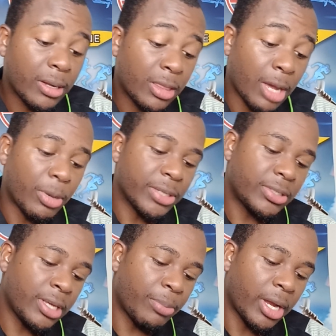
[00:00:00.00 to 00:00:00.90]

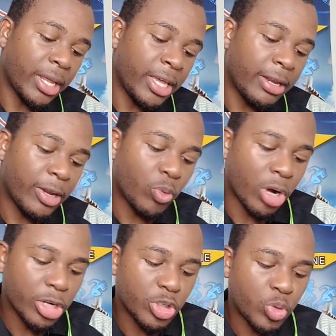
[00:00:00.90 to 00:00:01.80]
Thomas. Yeah, man, Hayden
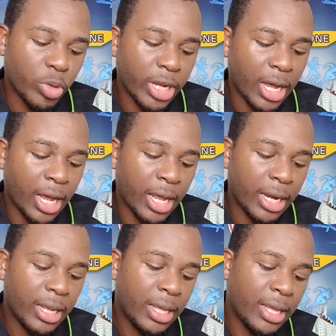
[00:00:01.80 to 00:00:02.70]
Walsh Jr.
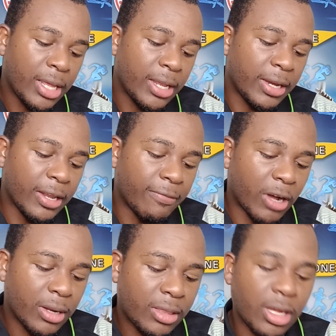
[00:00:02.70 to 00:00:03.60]
and
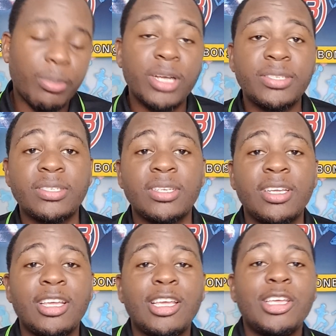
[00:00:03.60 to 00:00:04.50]
Devon Thomas.
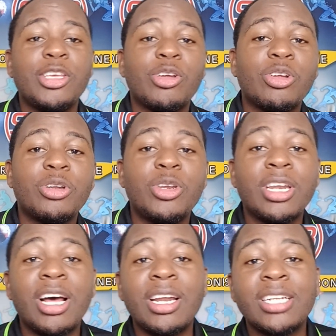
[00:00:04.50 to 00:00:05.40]
You know,
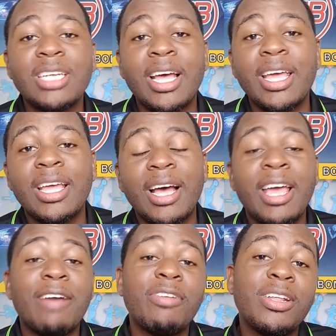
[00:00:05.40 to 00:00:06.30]
not that I
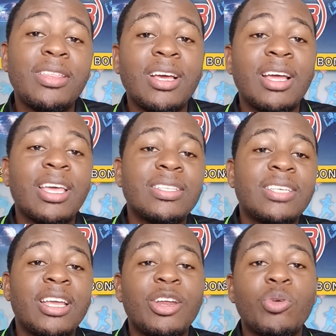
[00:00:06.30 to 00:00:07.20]
have anything
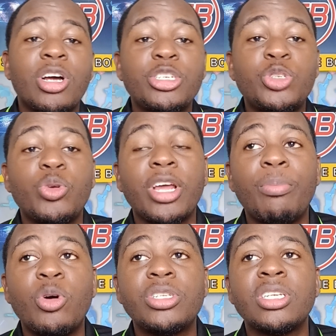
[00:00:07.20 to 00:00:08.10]
against Hayden Walsh Jr.,
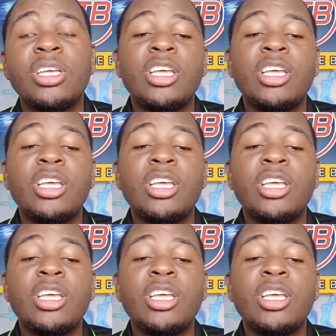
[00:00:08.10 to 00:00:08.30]
but